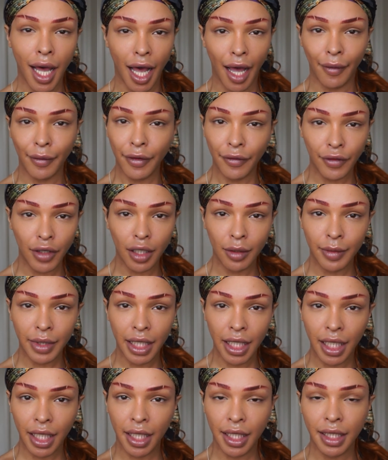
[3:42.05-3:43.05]
I'ma film
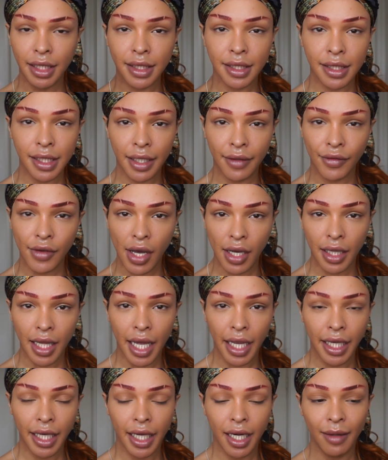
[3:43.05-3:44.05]
it and see if y'all
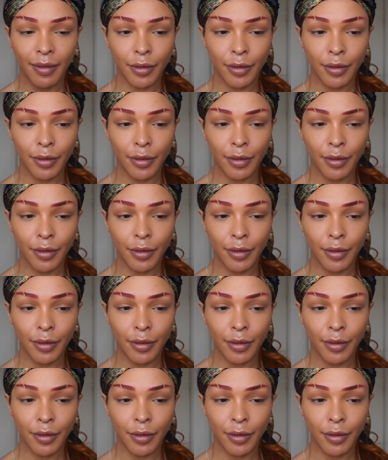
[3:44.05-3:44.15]
like it.